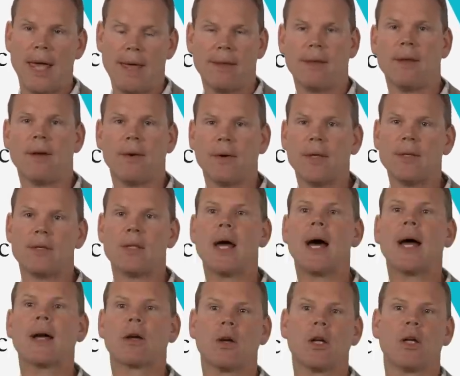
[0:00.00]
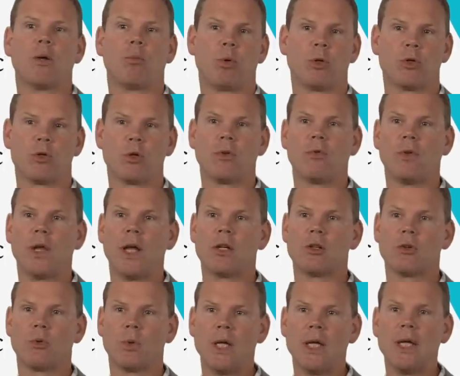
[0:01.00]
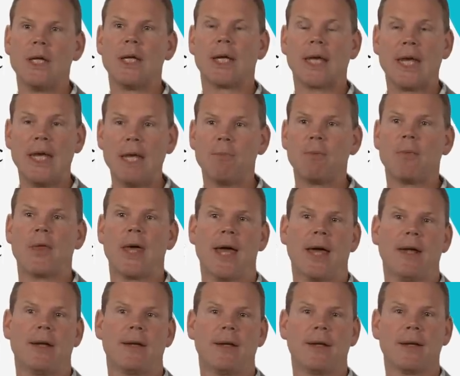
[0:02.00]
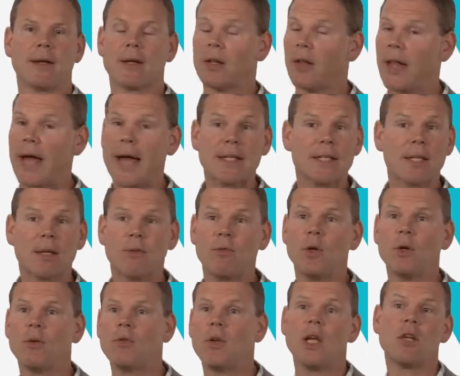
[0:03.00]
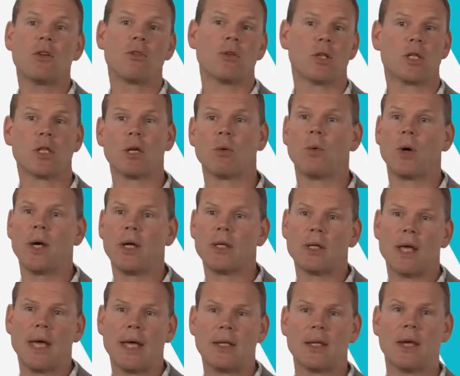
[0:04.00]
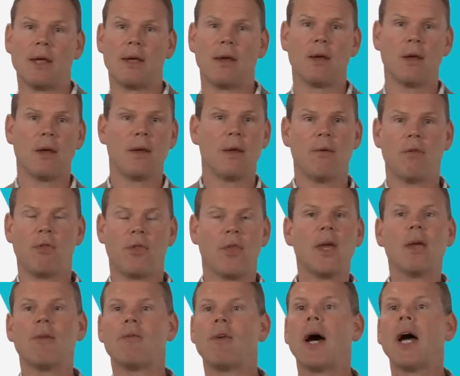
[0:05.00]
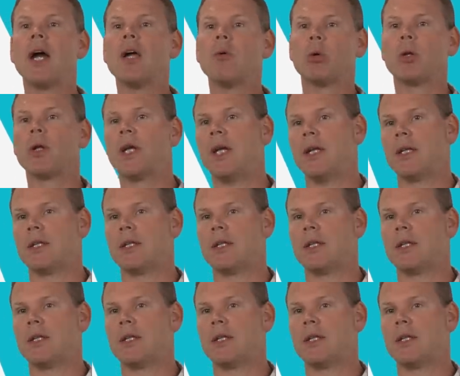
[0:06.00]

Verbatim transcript: you know, is not going to preserve nature. We need to keep that classic view of nature in some ways as a thing valuable in